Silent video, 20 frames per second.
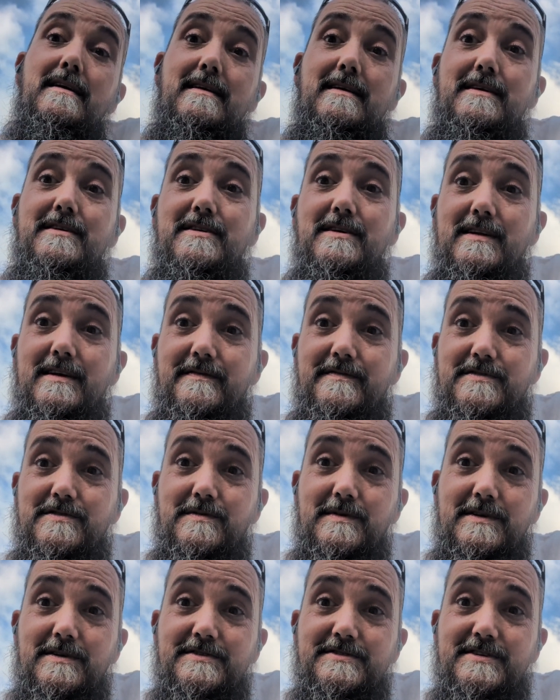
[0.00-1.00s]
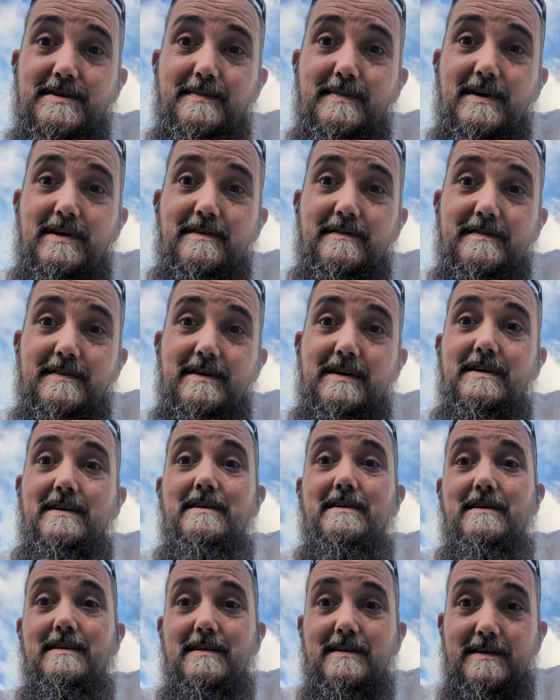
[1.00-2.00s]
Then you lift your wheels up over,
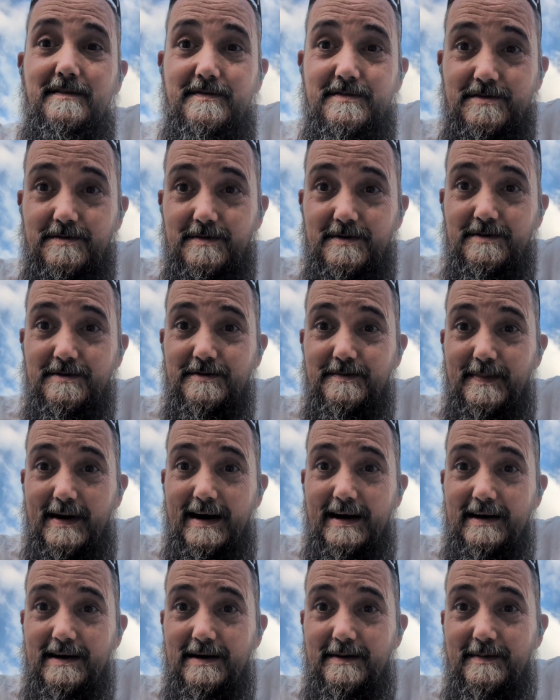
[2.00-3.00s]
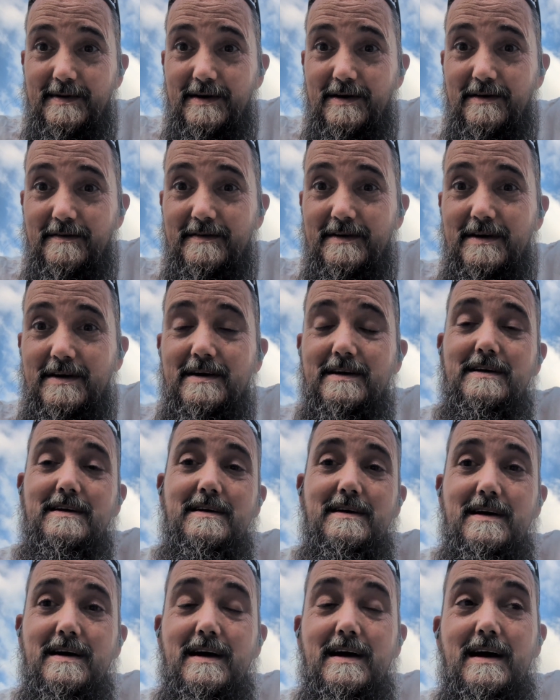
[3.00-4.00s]
lift your wheels back coming over.
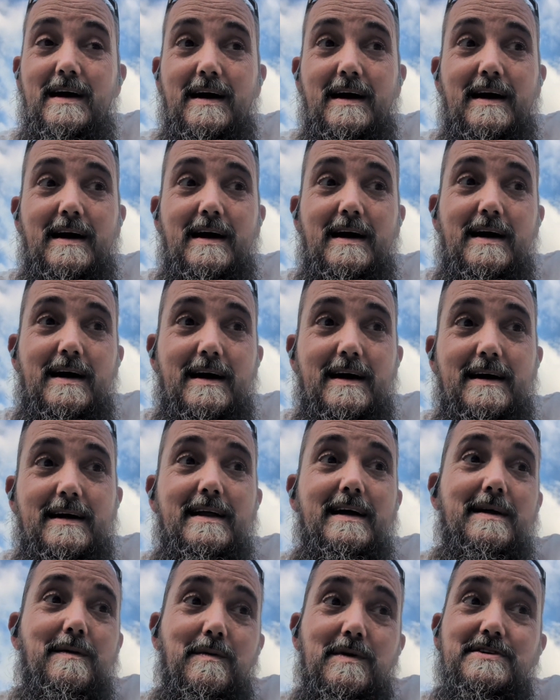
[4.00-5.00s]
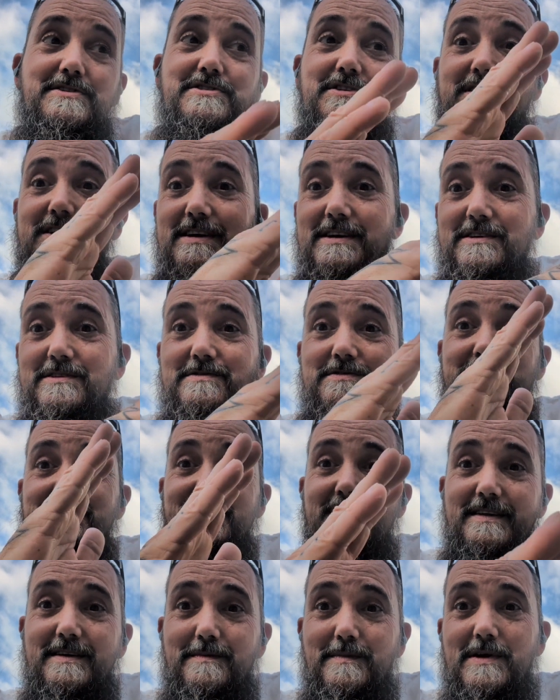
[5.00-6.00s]
And then once you get used
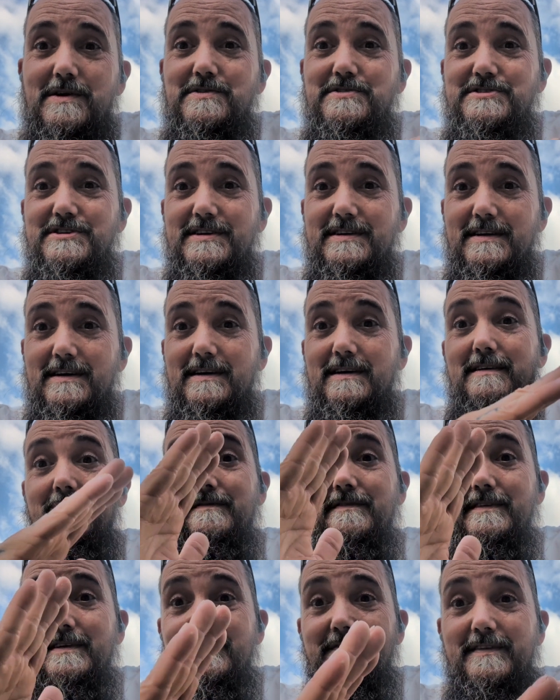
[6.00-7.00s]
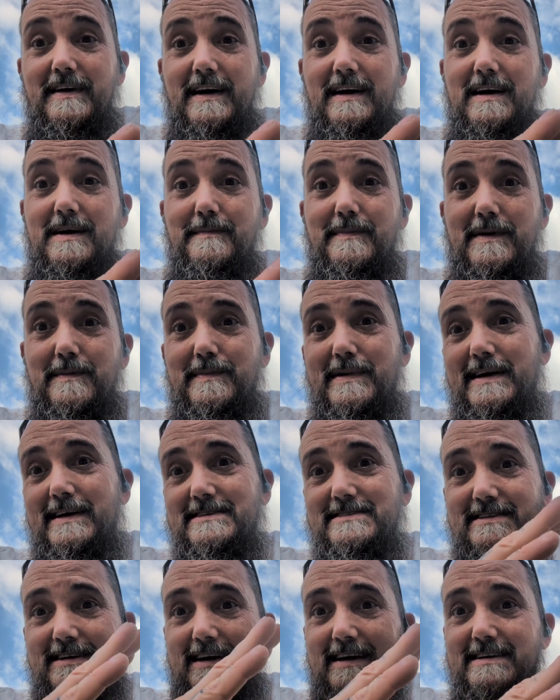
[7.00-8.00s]
to the motion of lifting up, the
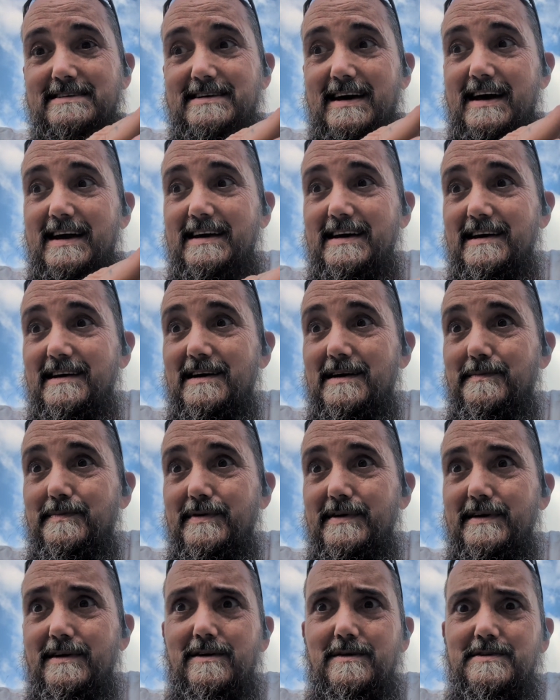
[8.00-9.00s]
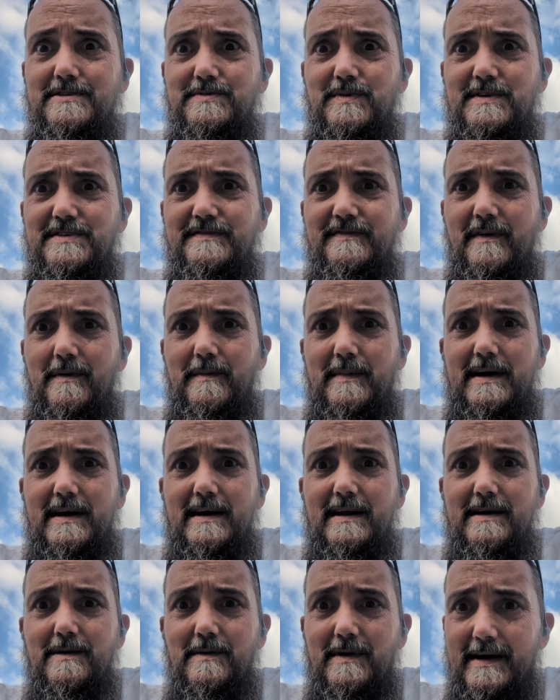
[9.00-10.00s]
biggest thing is hanging up. It always was for me
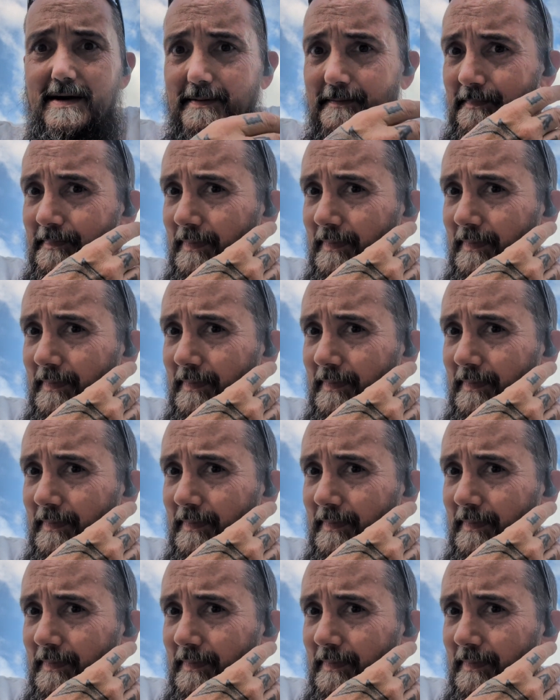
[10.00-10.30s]
anyway.